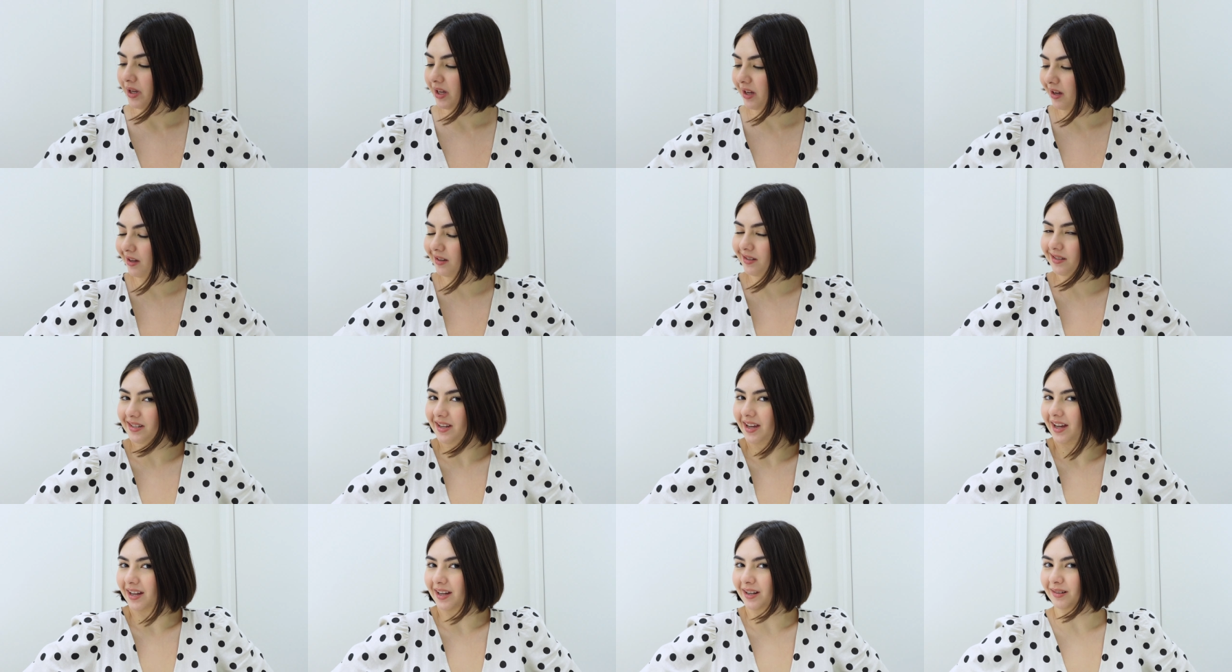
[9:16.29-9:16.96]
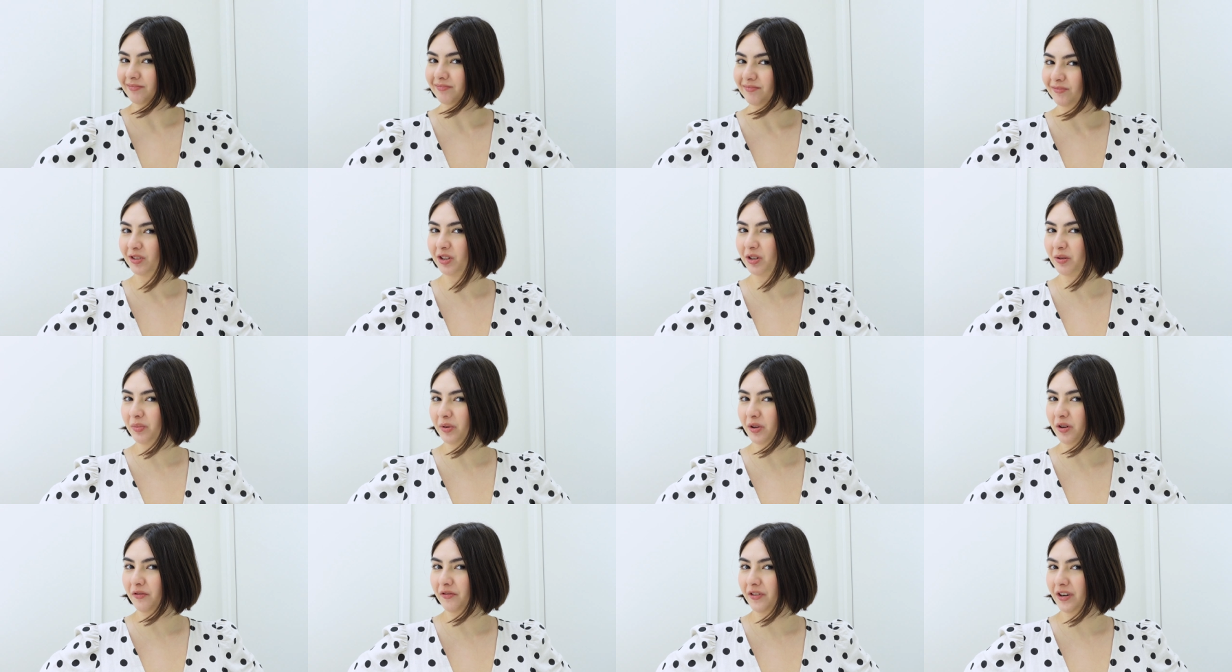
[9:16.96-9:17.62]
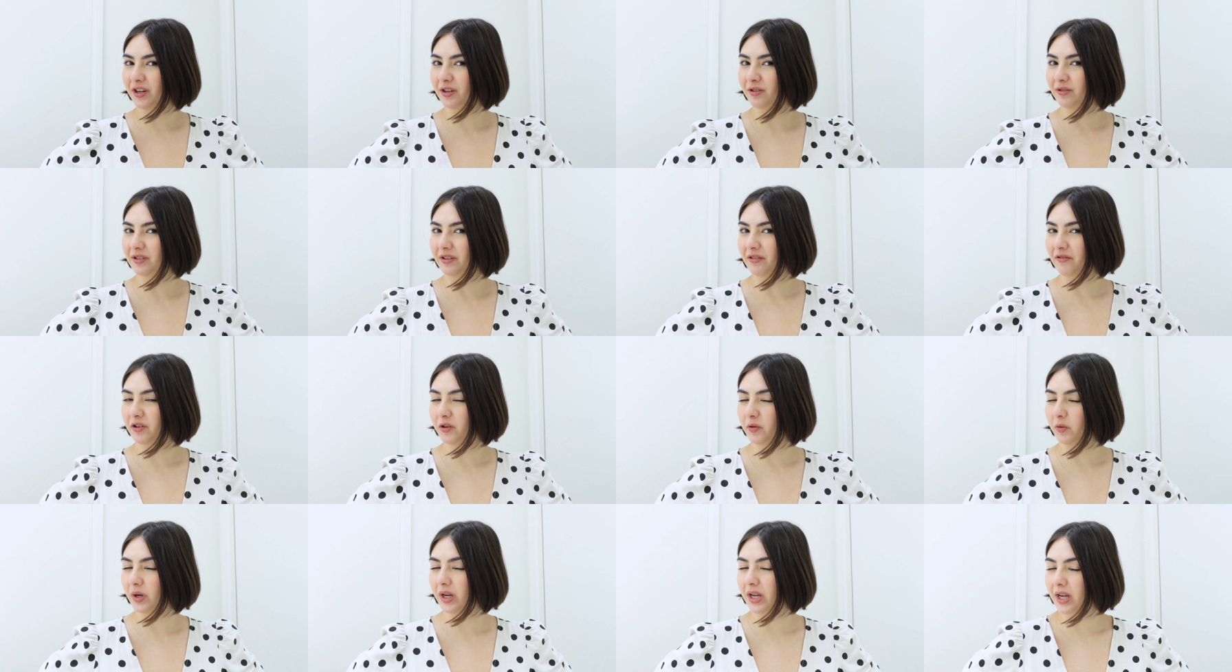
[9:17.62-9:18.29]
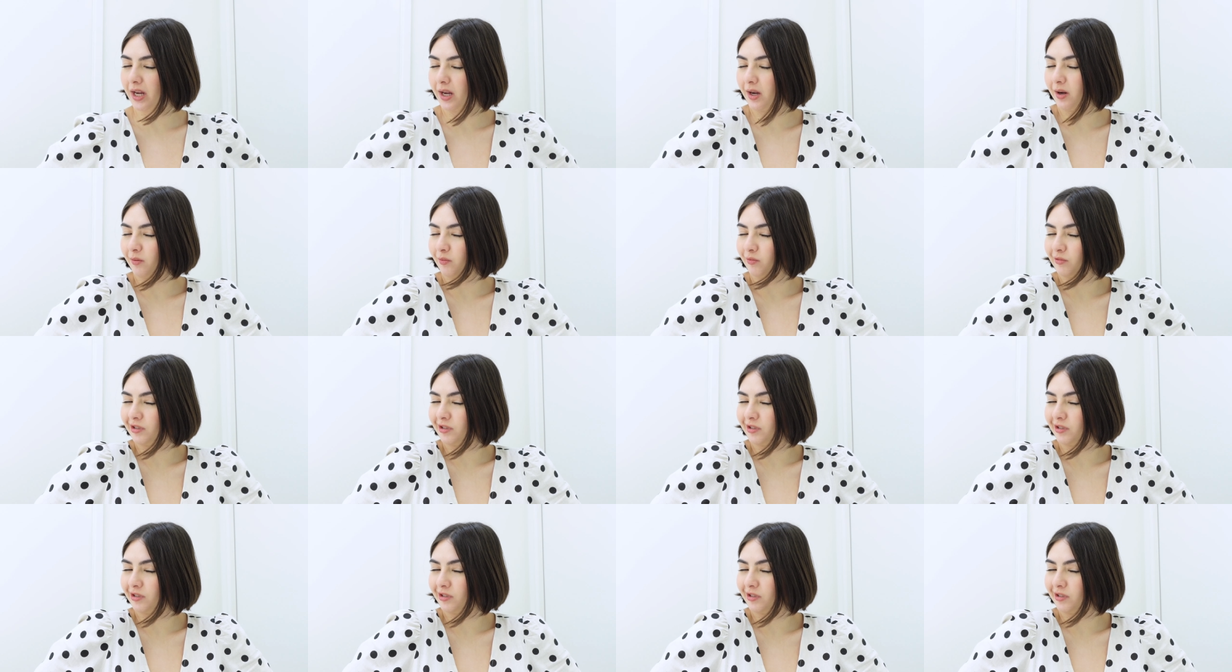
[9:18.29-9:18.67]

Because yeah, we upload videos every week.